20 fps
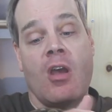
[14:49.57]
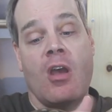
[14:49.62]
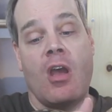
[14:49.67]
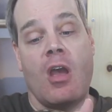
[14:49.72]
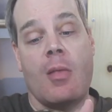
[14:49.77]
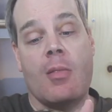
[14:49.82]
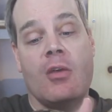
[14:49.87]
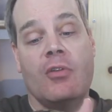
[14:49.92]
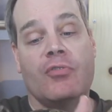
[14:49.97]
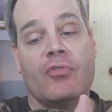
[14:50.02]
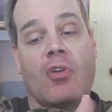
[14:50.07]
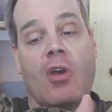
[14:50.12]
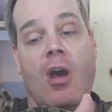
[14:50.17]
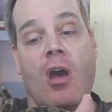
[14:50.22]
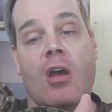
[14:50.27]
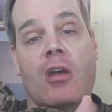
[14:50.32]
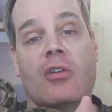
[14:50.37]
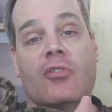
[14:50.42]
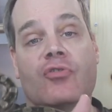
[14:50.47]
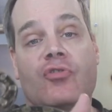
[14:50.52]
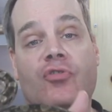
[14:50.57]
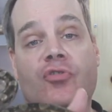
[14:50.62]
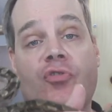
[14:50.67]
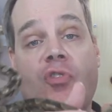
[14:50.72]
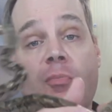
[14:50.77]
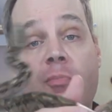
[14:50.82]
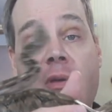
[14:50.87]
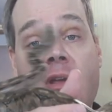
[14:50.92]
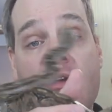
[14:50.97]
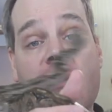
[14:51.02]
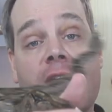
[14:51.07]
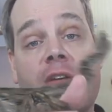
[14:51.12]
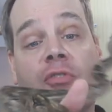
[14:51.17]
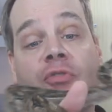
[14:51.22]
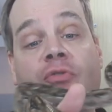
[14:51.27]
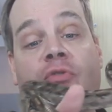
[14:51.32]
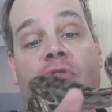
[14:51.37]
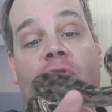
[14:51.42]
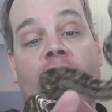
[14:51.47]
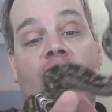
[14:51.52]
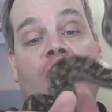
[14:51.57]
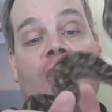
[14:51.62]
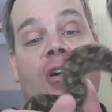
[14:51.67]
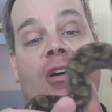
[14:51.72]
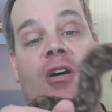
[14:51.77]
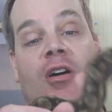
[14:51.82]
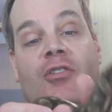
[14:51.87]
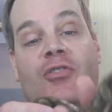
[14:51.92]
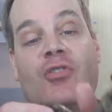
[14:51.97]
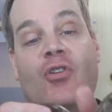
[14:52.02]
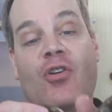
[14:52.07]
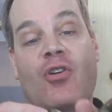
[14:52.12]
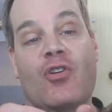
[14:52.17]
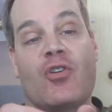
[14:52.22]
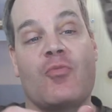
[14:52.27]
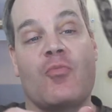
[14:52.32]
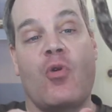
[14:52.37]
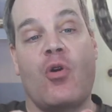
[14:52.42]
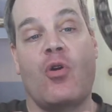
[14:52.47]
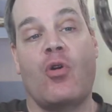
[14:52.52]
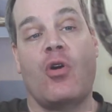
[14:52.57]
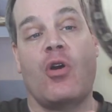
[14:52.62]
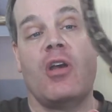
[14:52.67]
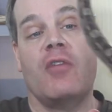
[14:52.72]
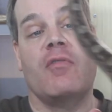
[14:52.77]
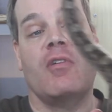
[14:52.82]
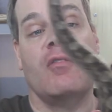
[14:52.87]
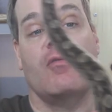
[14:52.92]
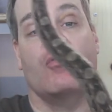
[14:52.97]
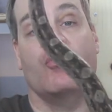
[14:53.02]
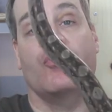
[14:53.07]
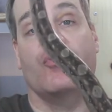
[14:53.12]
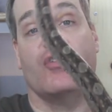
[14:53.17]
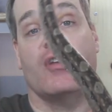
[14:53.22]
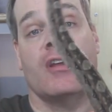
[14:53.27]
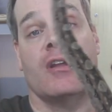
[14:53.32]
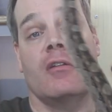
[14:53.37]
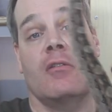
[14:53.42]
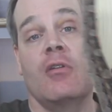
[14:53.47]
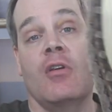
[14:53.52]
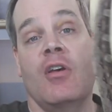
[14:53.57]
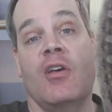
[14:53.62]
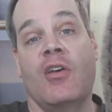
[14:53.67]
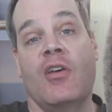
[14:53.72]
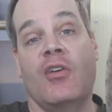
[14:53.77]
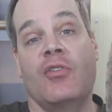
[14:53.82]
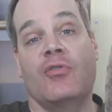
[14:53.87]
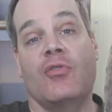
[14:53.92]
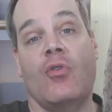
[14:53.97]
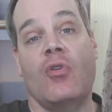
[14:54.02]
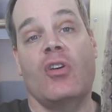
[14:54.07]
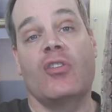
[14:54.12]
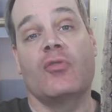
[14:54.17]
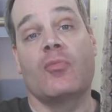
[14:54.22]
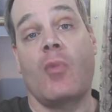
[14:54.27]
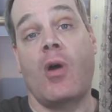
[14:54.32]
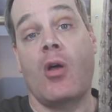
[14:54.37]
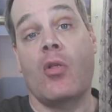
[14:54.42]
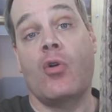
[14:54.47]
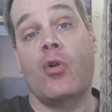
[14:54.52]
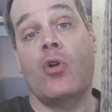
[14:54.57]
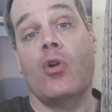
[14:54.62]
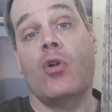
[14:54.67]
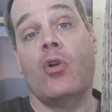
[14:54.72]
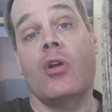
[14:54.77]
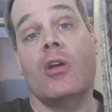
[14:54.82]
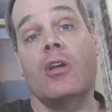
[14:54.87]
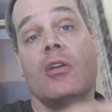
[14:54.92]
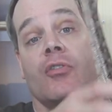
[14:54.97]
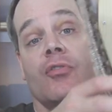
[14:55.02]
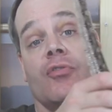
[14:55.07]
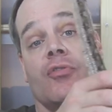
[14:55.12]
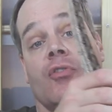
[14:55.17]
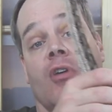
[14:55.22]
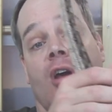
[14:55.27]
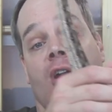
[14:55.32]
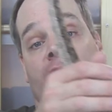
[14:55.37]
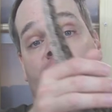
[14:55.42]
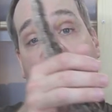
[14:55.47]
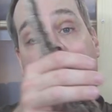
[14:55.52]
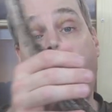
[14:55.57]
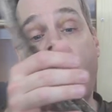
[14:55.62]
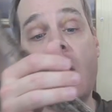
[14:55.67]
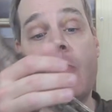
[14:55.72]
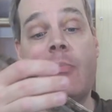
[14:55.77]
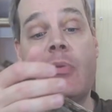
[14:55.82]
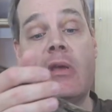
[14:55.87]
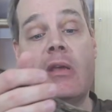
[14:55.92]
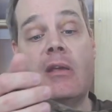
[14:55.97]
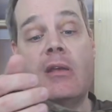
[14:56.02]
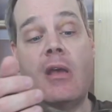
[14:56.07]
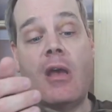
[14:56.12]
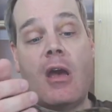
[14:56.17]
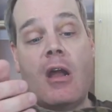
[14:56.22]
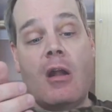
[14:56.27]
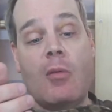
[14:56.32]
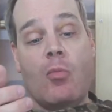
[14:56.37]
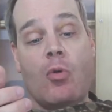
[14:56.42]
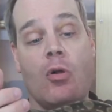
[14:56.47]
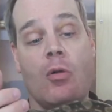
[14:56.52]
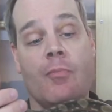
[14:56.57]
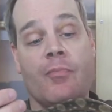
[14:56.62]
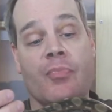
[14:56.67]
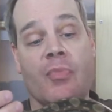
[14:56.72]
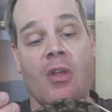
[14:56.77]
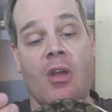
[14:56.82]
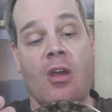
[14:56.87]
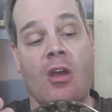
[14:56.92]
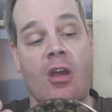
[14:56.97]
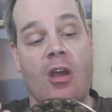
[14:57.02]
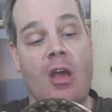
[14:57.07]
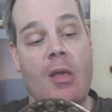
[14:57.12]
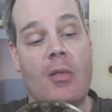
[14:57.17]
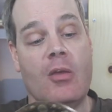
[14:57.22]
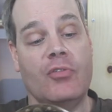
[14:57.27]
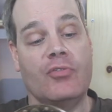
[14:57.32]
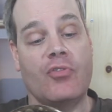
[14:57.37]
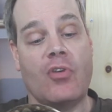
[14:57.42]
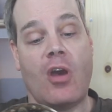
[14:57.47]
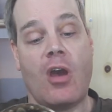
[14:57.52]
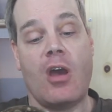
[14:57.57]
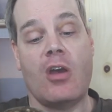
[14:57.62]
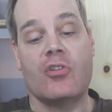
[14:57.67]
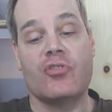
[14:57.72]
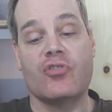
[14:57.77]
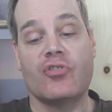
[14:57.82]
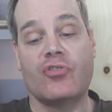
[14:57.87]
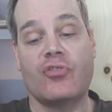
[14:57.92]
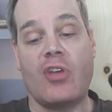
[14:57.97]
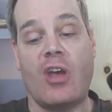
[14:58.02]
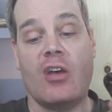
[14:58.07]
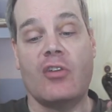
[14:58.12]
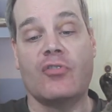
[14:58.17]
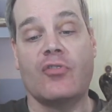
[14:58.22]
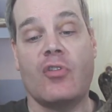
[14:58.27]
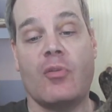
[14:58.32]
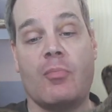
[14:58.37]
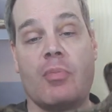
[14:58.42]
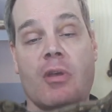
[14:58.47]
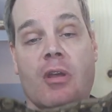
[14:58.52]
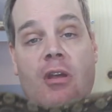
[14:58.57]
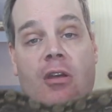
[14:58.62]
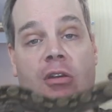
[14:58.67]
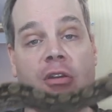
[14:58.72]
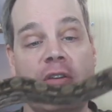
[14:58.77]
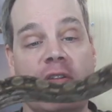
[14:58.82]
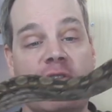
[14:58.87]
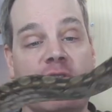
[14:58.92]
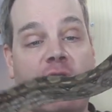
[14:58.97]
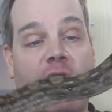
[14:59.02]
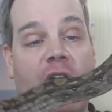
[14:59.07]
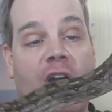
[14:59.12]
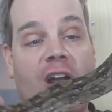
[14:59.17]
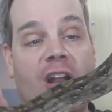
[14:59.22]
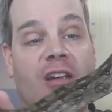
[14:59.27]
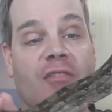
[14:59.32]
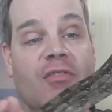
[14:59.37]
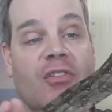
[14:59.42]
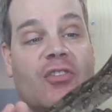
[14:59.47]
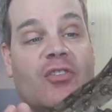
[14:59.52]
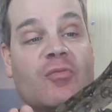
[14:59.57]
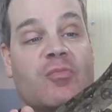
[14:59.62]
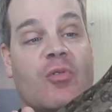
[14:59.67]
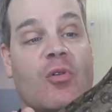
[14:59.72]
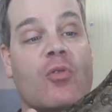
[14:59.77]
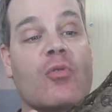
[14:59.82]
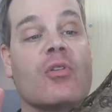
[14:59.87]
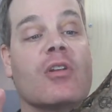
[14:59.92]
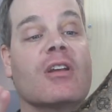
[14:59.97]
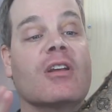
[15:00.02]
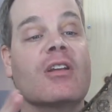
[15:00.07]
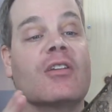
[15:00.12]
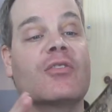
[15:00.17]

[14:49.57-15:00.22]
And this guy is just the pinkest uh, Tarhimar I've ever seen. So his mother is kind of a high pink animal. And this guy just has the pink, you know, kind of exploding.